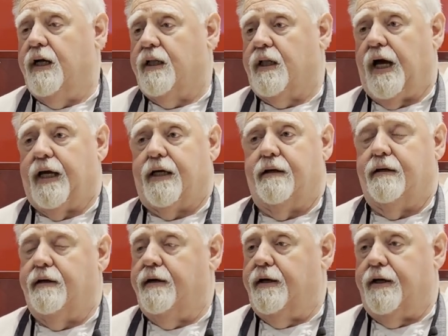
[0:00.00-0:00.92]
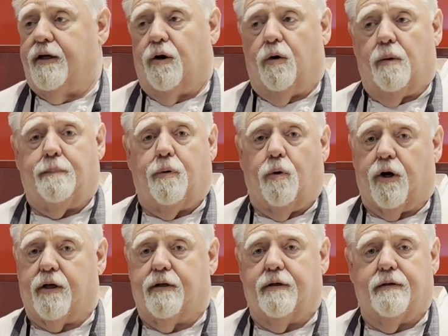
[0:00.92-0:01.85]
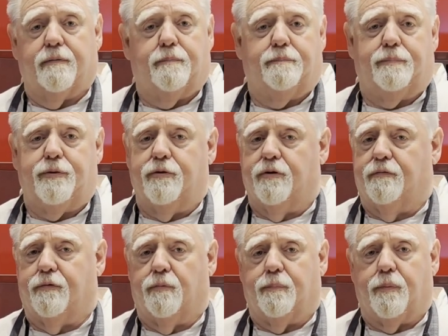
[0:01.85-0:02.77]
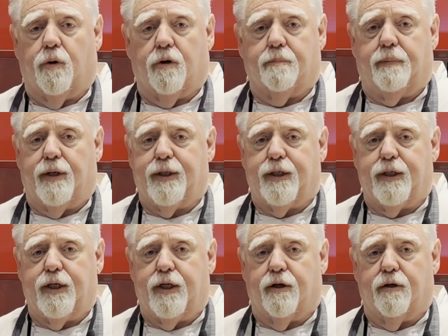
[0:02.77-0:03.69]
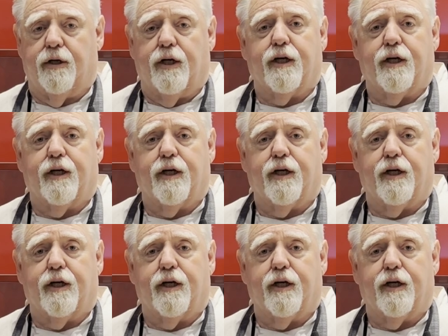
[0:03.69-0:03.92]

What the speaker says: like, a pork, beautiful pork butt in here.